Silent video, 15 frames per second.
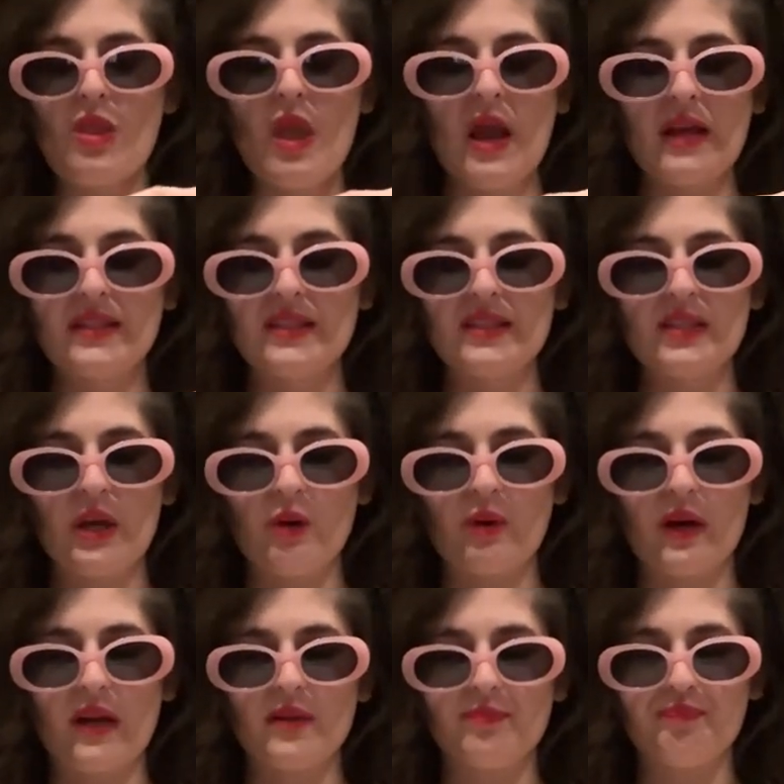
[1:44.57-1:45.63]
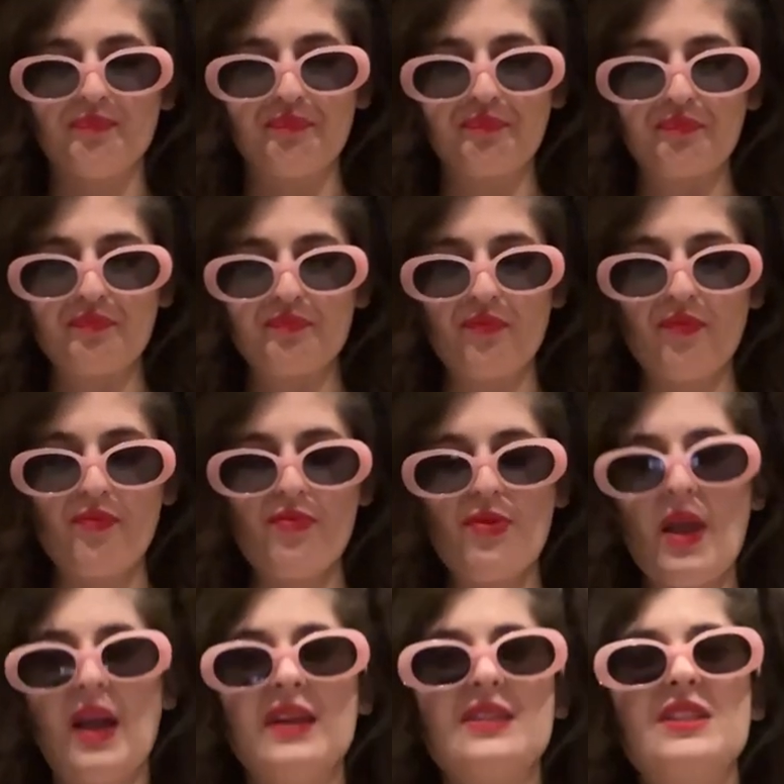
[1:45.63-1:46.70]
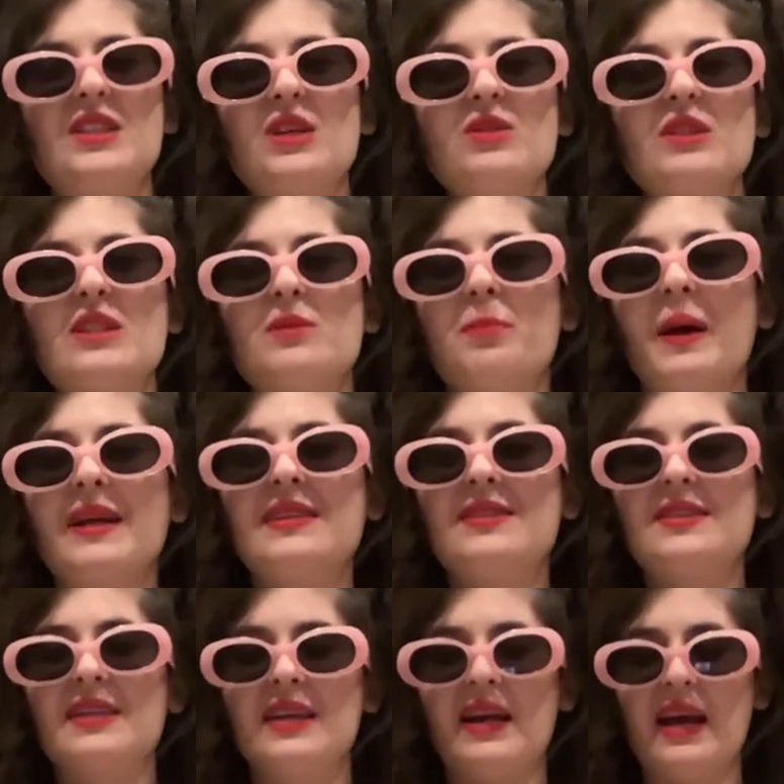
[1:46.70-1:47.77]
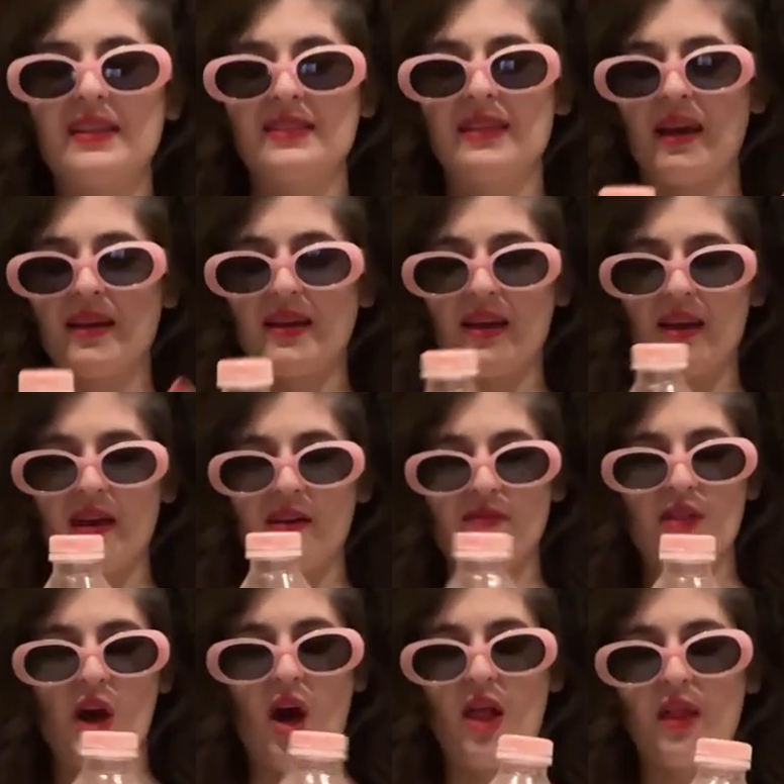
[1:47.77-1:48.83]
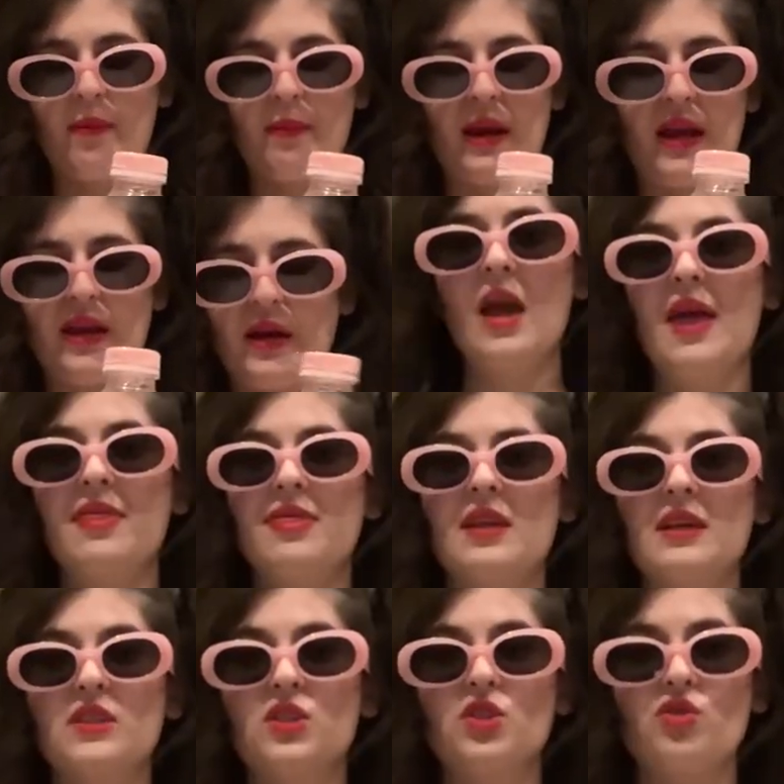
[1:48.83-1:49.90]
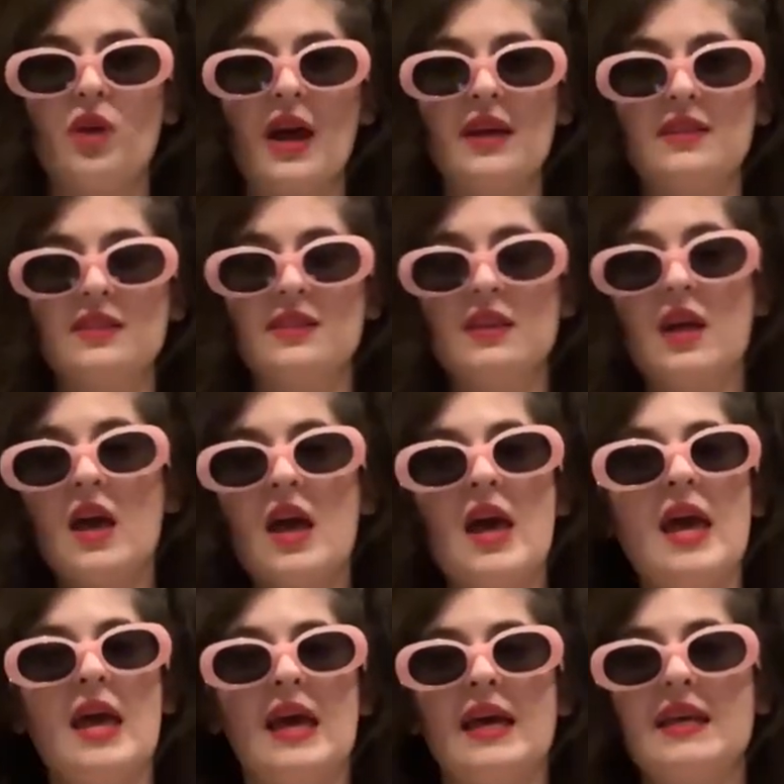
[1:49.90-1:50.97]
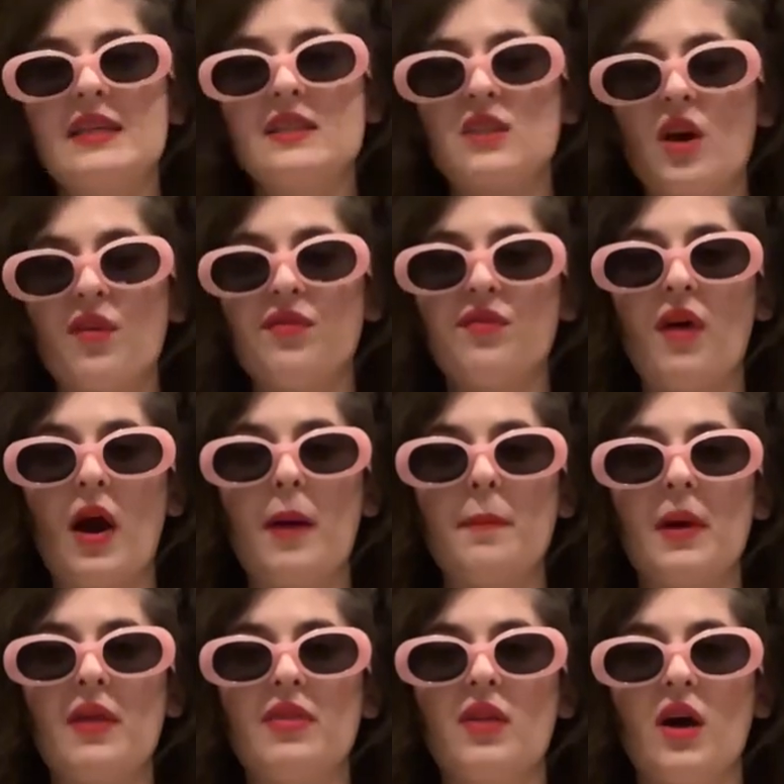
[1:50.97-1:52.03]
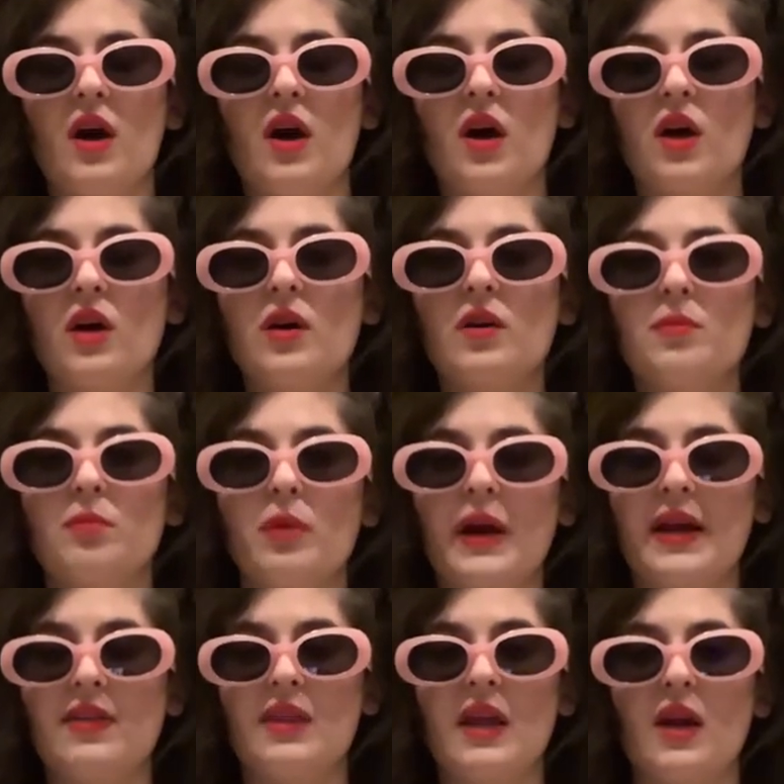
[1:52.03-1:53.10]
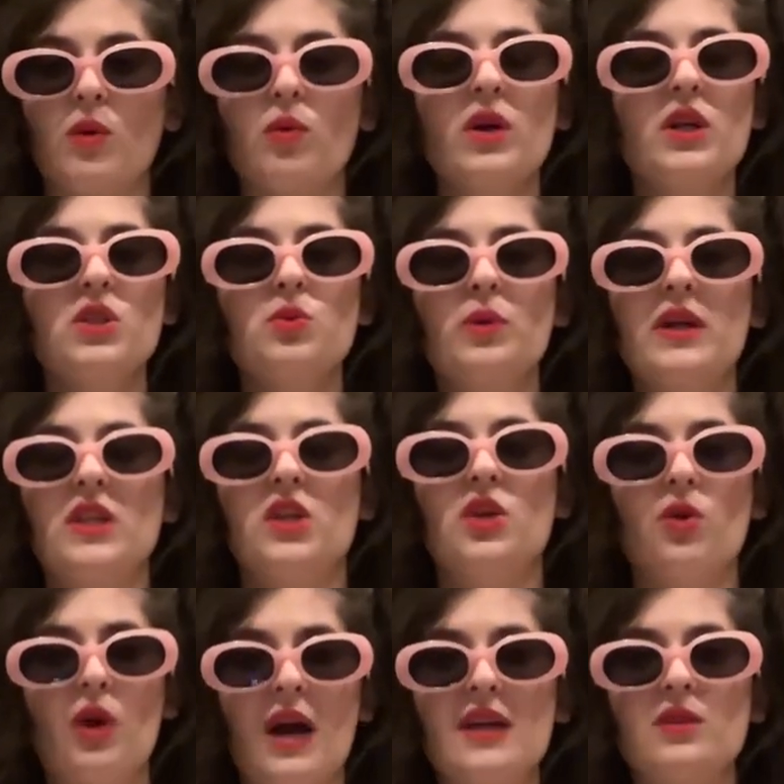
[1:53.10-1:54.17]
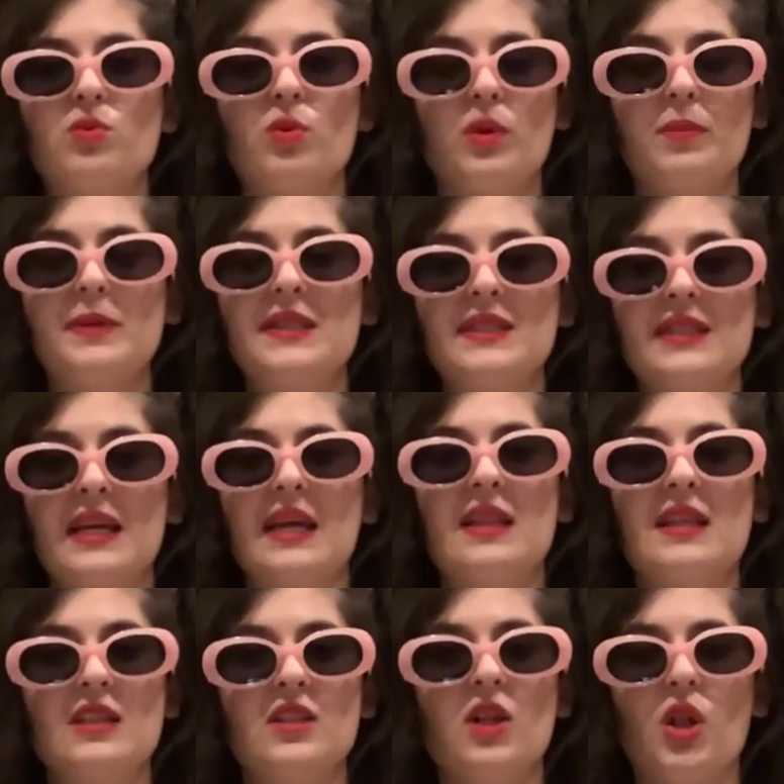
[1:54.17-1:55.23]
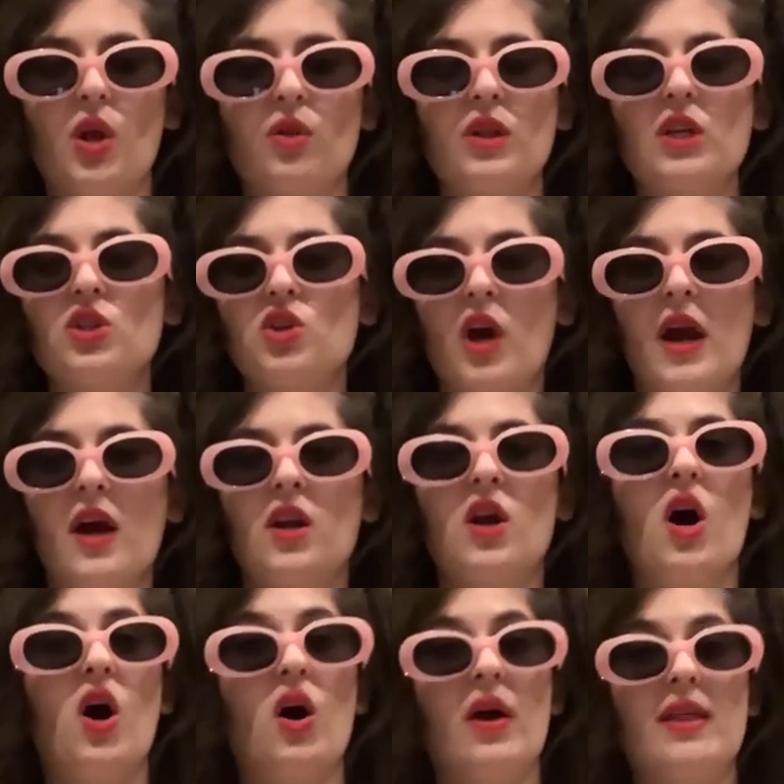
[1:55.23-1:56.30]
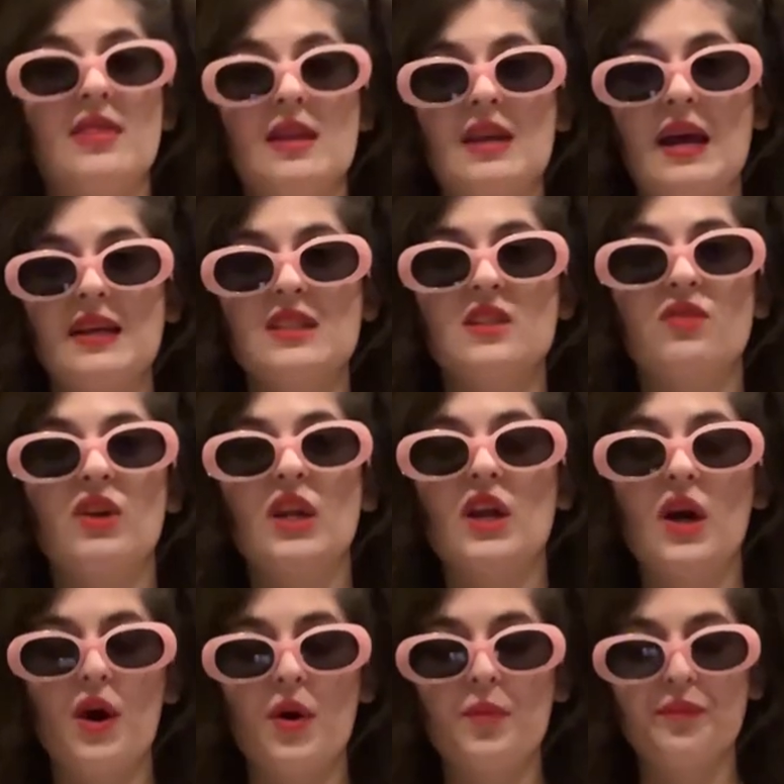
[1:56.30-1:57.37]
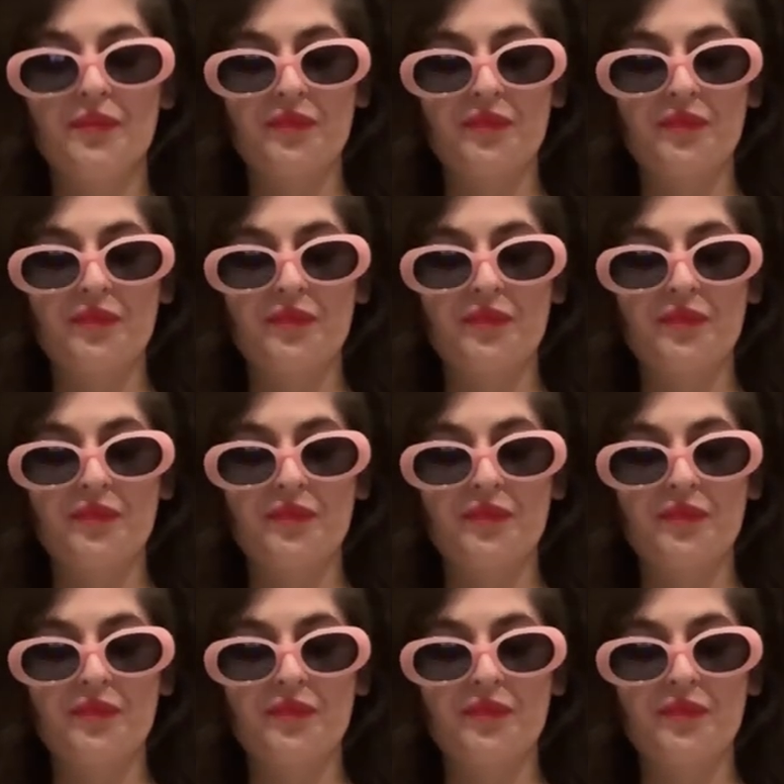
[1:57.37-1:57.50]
It's so good. It's so spicy. It has that kick of the jalapeno. And this dress is from the brand that I worked with. You guys will be seeing this clothing try on haul in the next video.